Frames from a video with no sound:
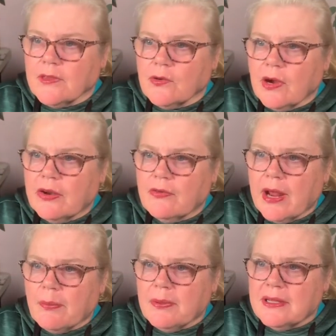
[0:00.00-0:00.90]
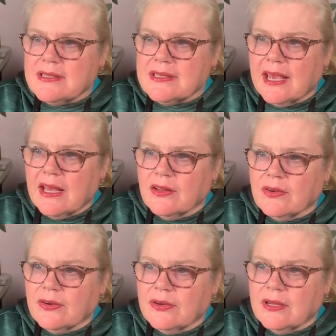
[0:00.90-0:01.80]
Grand Rapids,
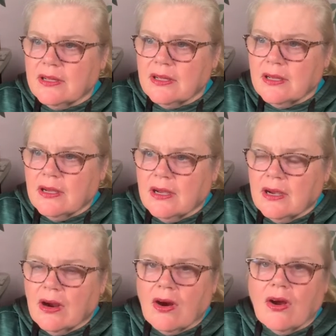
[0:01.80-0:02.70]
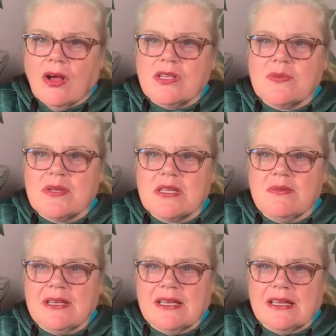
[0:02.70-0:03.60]
Gaylord are all supposed to
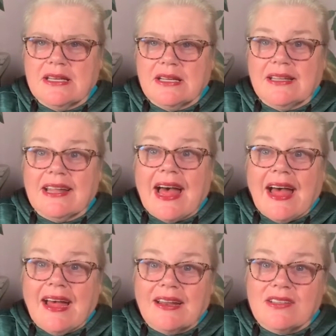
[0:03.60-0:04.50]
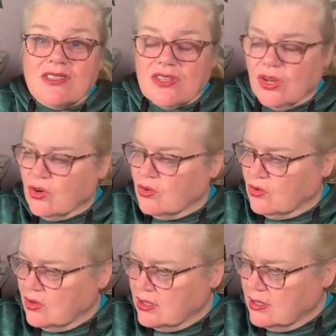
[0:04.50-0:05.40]
be getting a lot of
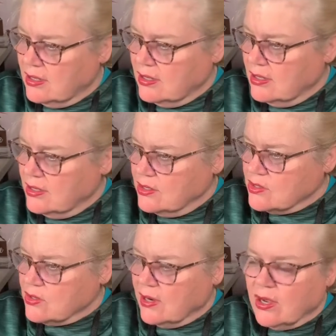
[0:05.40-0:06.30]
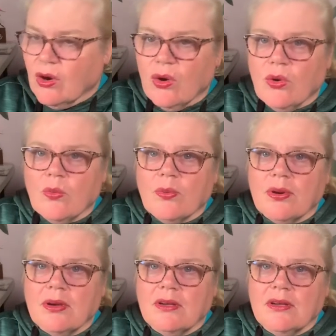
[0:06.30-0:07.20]
snow. So I hope
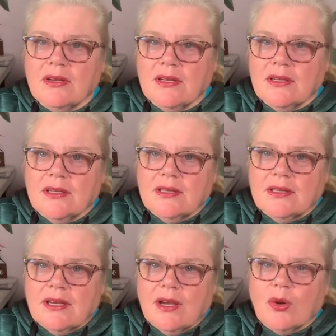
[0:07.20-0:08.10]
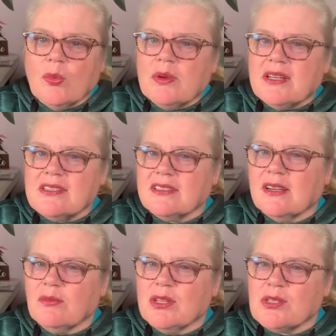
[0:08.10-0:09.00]
I hope it doesn't
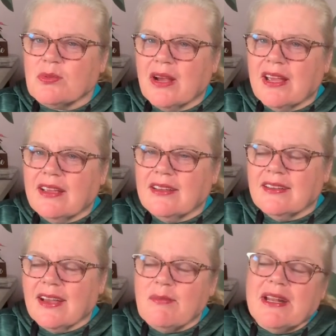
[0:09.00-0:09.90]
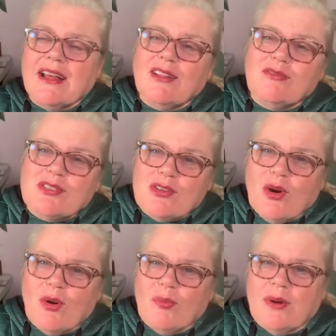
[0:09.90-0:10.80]
come this way. I mean, I love
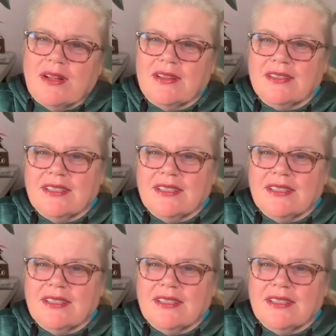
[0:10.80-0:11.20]
snow, but,